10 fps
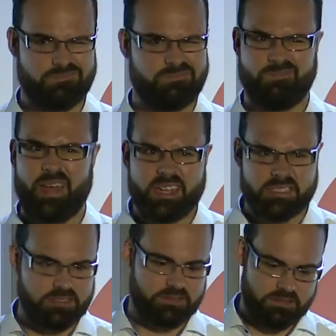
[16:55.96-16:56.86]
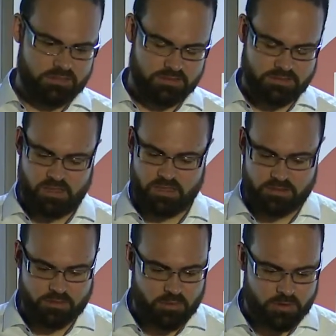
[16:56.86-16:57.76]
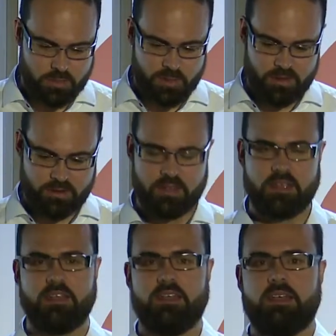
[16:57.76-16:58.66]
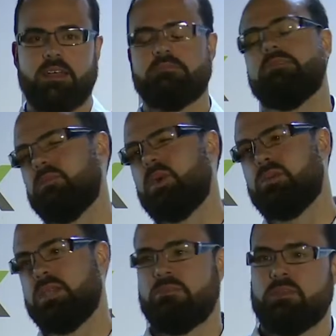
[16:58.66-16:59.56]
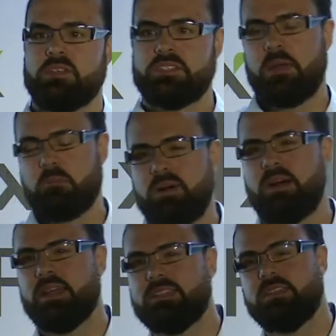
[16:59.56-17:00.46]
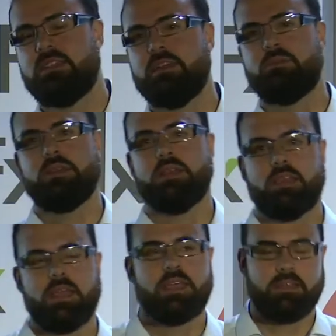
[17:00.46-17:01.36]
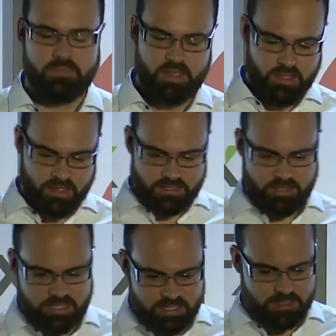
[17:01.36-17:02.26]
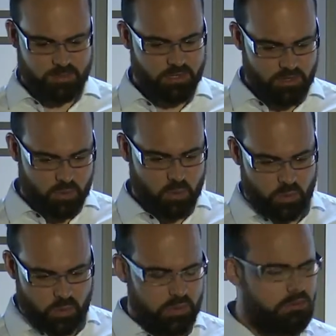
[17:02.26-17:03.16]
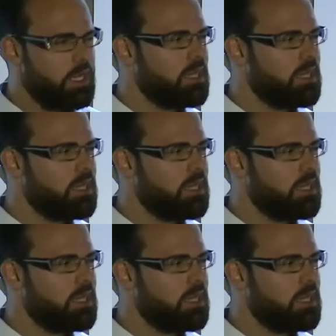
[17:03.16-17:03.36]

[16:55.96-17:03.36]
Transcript: megs, nothing to worry about. Well, we use NumPy as a library, okay. So in essence, we got quite